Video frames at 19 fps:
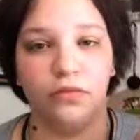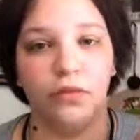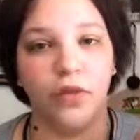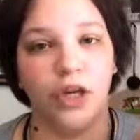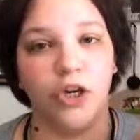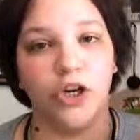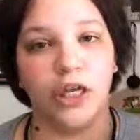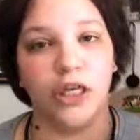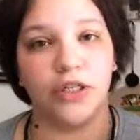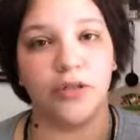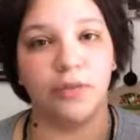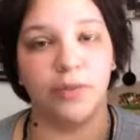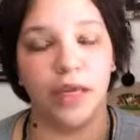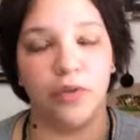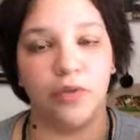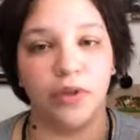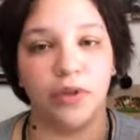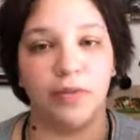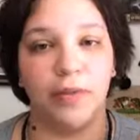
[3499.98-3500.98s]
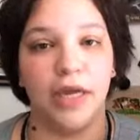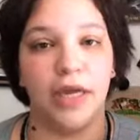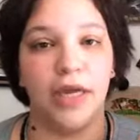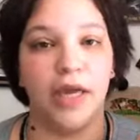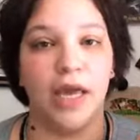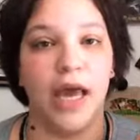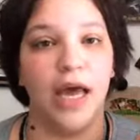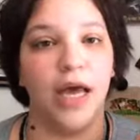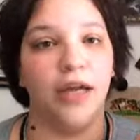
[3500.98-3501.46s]
And you get to meet with
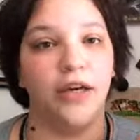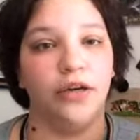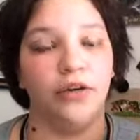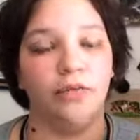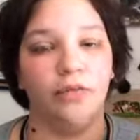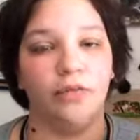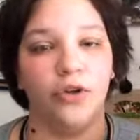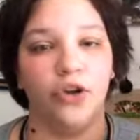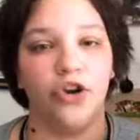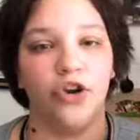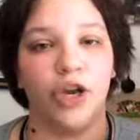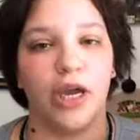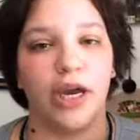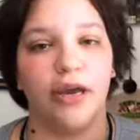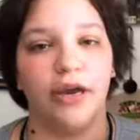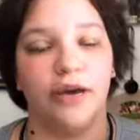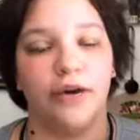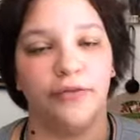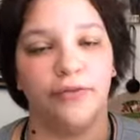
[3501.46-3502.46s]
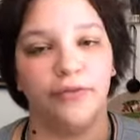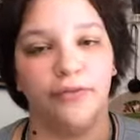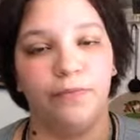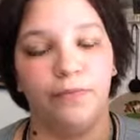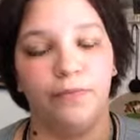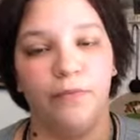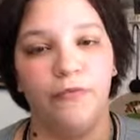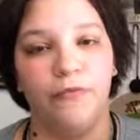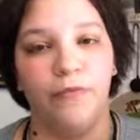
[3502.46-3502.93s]
me and you get a
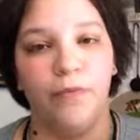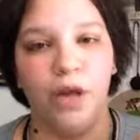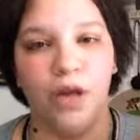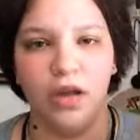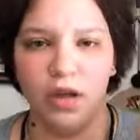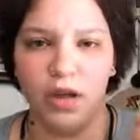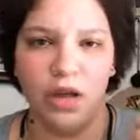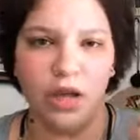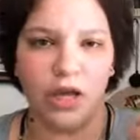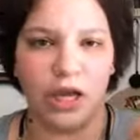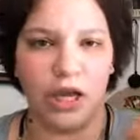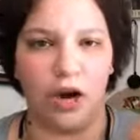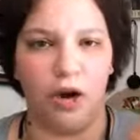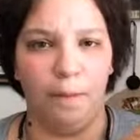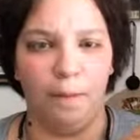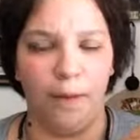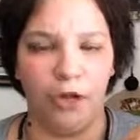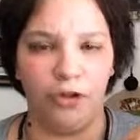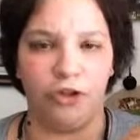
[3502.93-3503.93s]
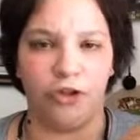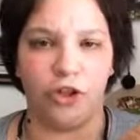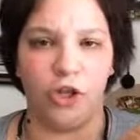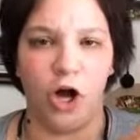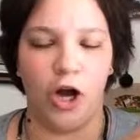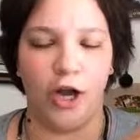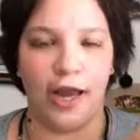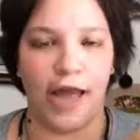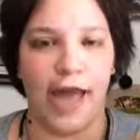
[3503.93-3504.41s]

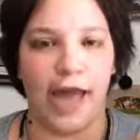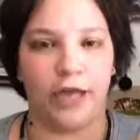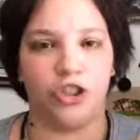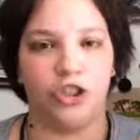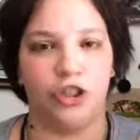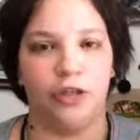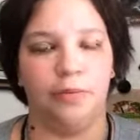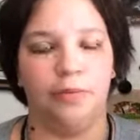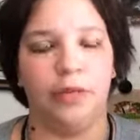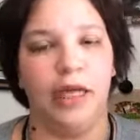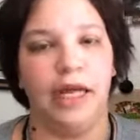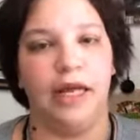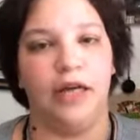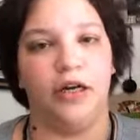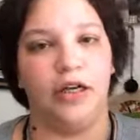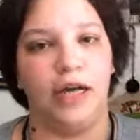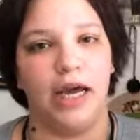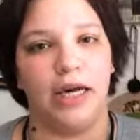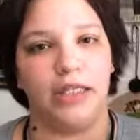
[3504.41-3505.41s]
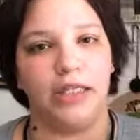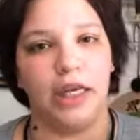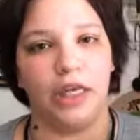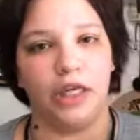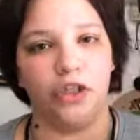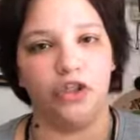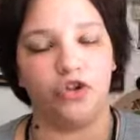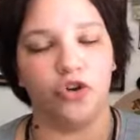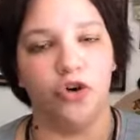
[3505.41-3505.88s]
month-long action plan on how to
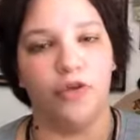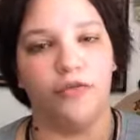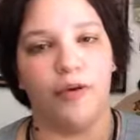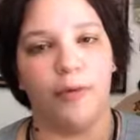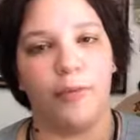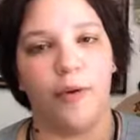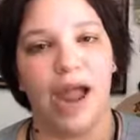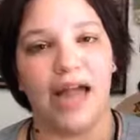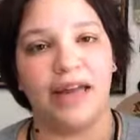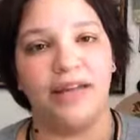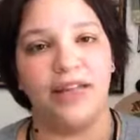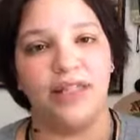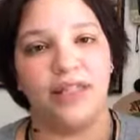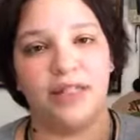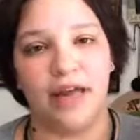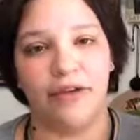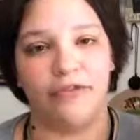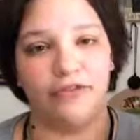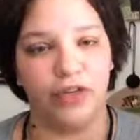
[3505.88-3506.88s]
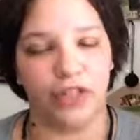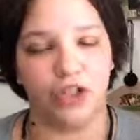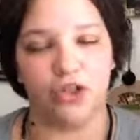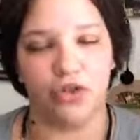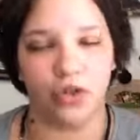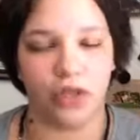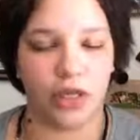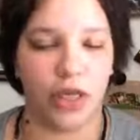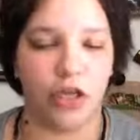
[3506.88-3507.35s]
take control of your practice that
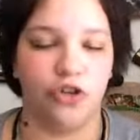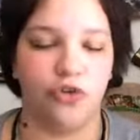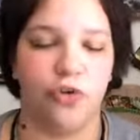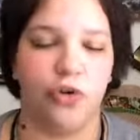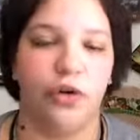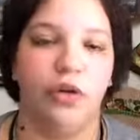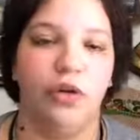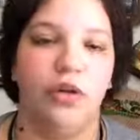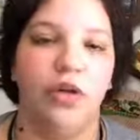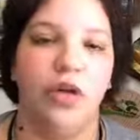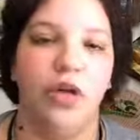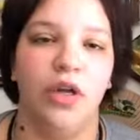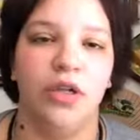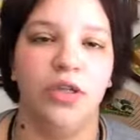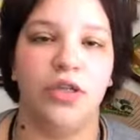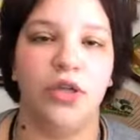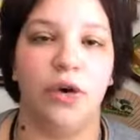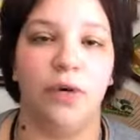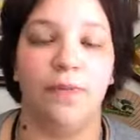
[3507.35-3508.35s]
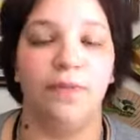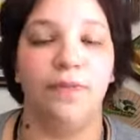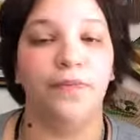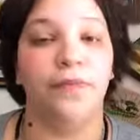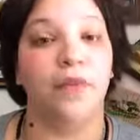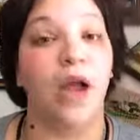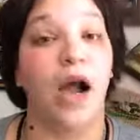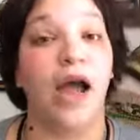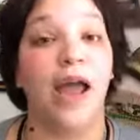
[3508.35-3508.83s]
fits your schedule. So,
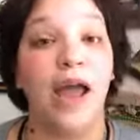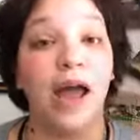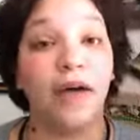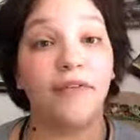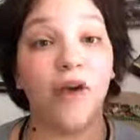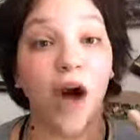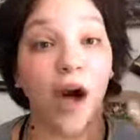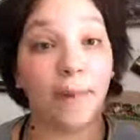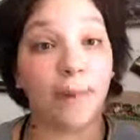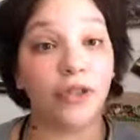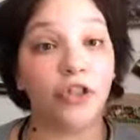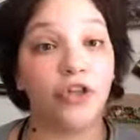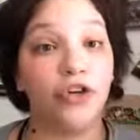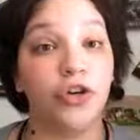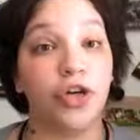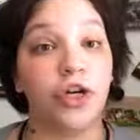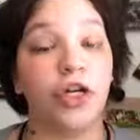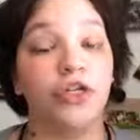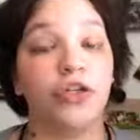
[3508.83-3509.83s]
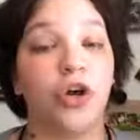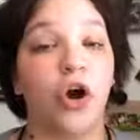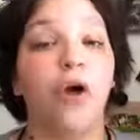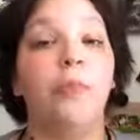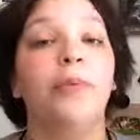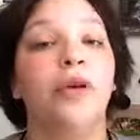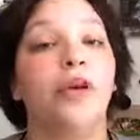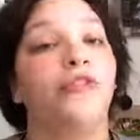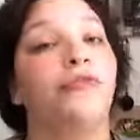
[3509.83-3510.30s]
I have opportunities
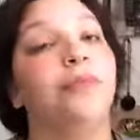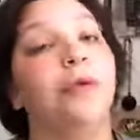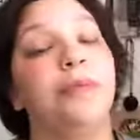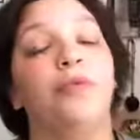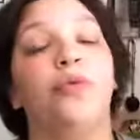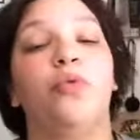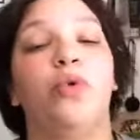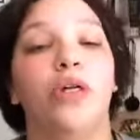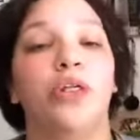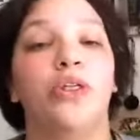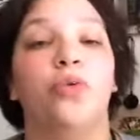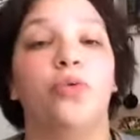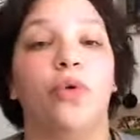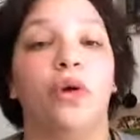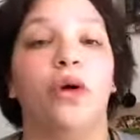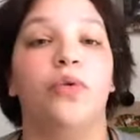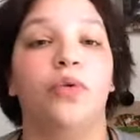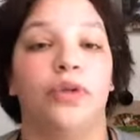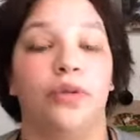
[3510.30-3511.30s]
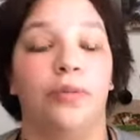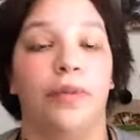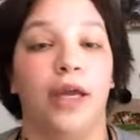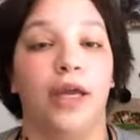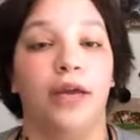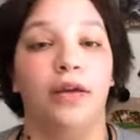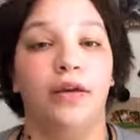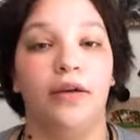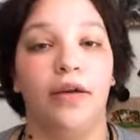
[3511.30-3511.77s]
open if people want to work with
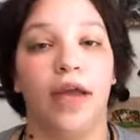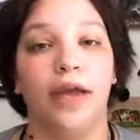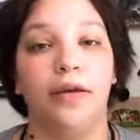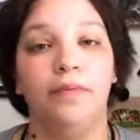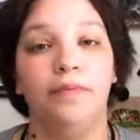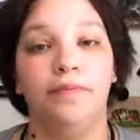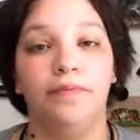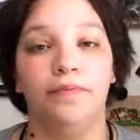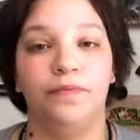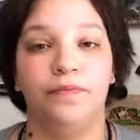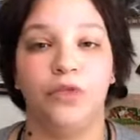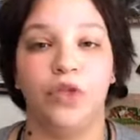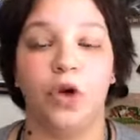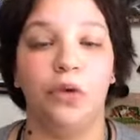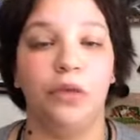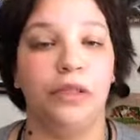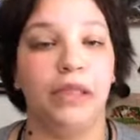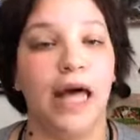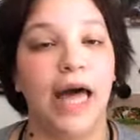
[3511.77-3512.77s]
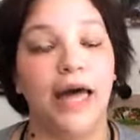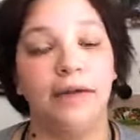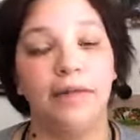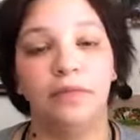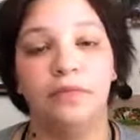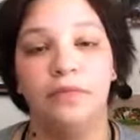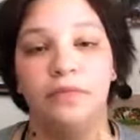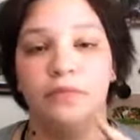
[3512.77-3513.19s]
me, okay? Don't let